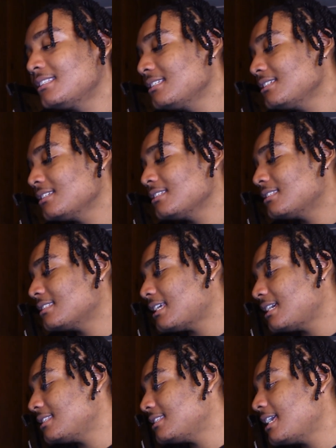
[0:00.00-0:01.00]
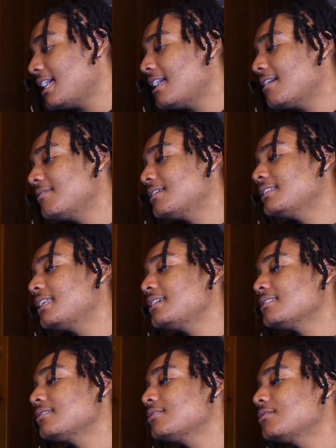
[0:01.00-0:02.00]
just nice to have a
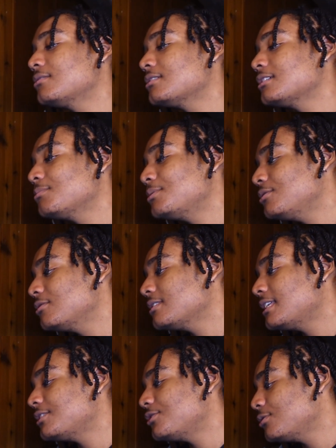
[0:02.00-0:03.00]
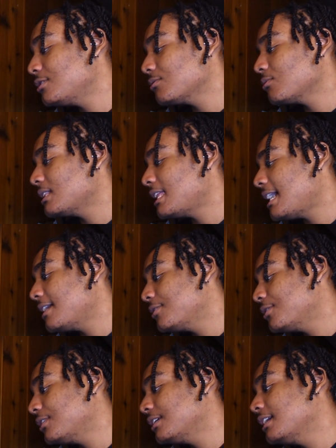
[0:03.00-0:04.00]
nice little computer that you can rely
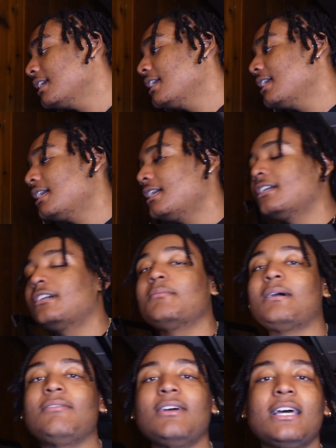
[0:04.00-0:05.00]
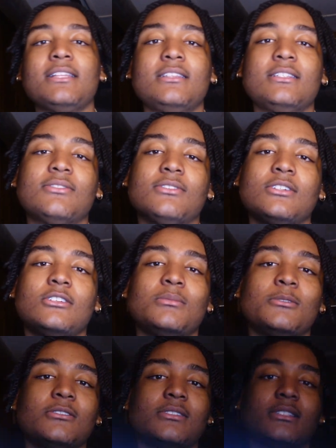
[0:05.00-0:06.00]
on. I've had this for
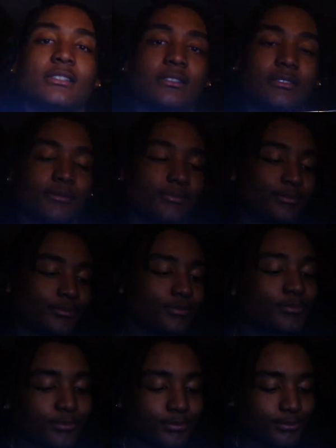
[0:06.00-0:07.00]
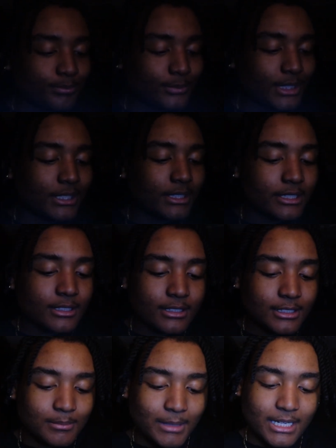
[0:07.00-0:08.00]
almost
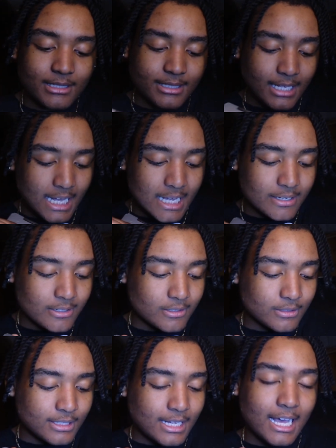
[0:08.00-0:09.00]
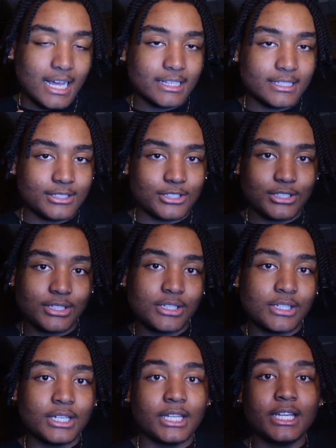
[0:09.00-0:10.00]
literally my entire college
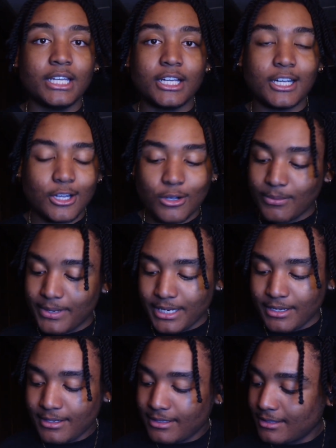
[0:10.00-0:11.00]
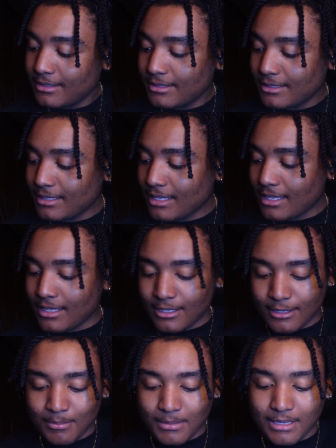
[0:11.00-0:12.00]
career.
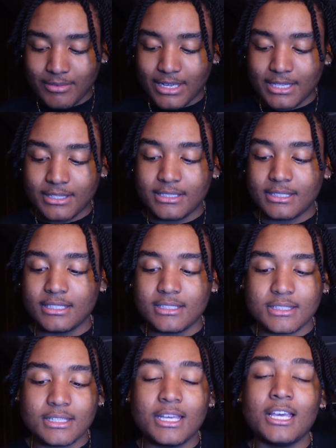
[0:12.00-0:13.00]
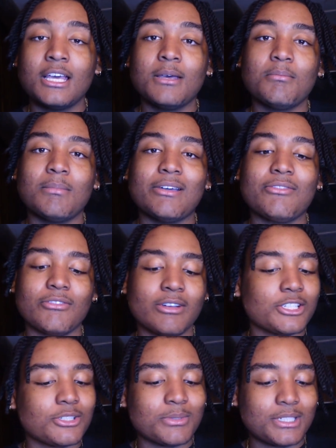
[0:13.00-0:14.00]
I've had this since my
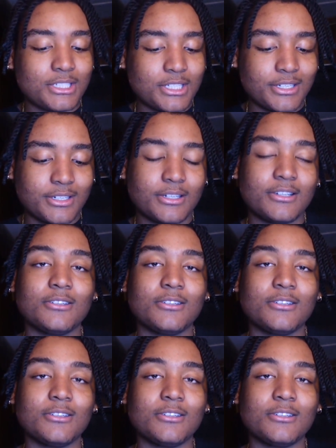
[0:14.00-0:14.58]
freshman year